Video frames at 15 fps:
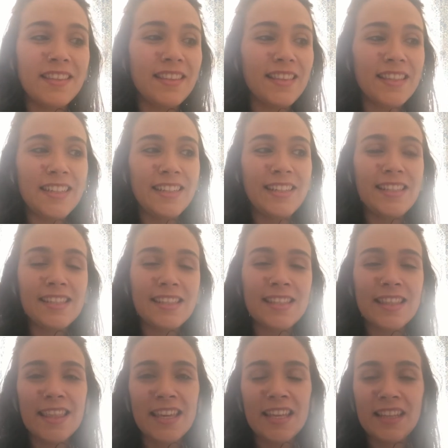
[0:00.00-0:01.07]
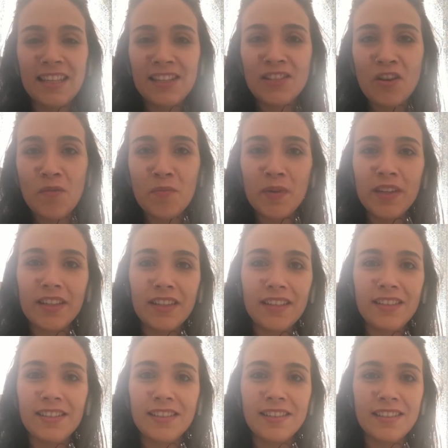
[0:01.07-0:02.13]
this topic,
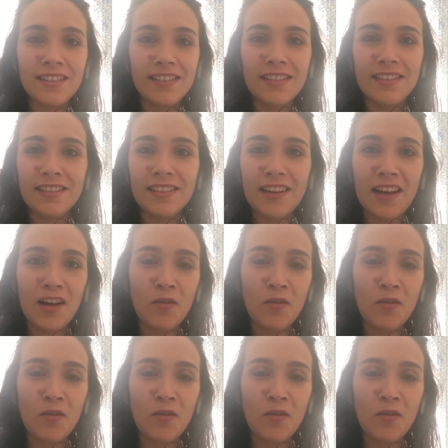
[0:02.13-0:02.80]
it's a